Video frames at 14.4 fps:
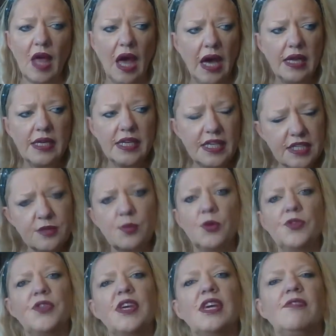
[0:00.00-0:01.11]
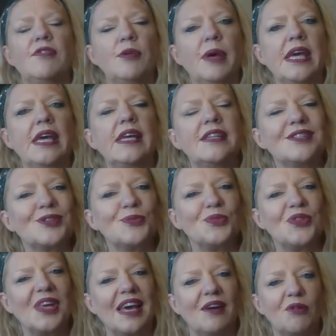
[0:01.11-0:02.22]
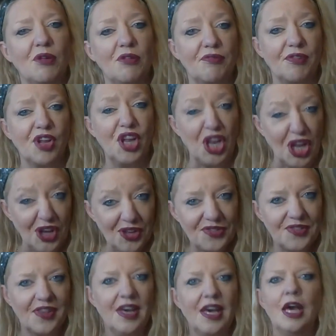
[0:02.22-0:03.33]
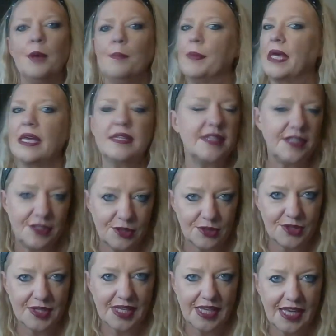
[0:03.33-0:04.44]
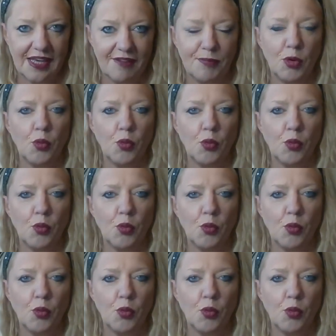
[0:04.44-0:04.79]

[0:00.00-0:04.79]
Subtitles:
And it's one thing if you're making something out of cloth, because it doesn't give.